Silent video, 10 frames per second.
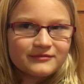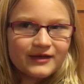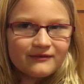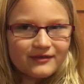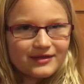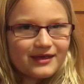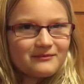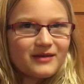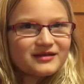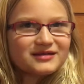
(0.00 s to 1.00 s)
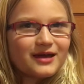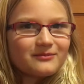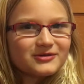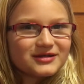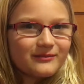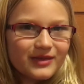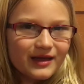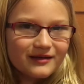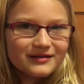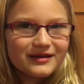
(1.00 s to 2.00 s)
if, if it's like messed up or
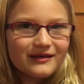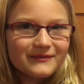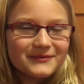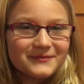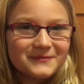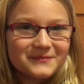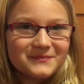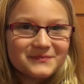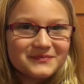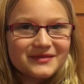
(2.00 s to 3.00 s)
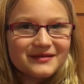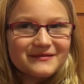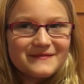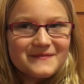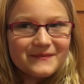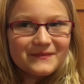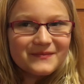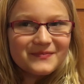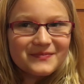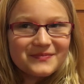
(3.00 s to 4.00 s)
something. What, you have hair and makeup at your school
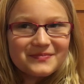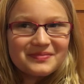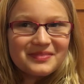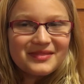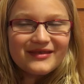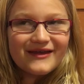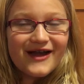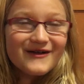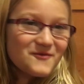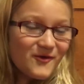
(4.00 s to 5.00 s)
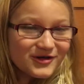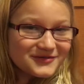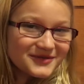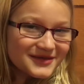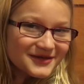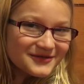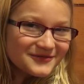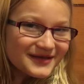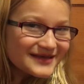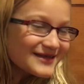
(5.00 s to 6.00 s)
picture day? Of course we do.
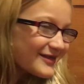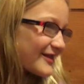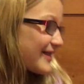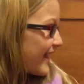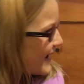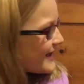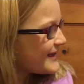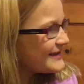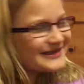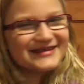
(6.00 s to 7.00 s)
We look nice.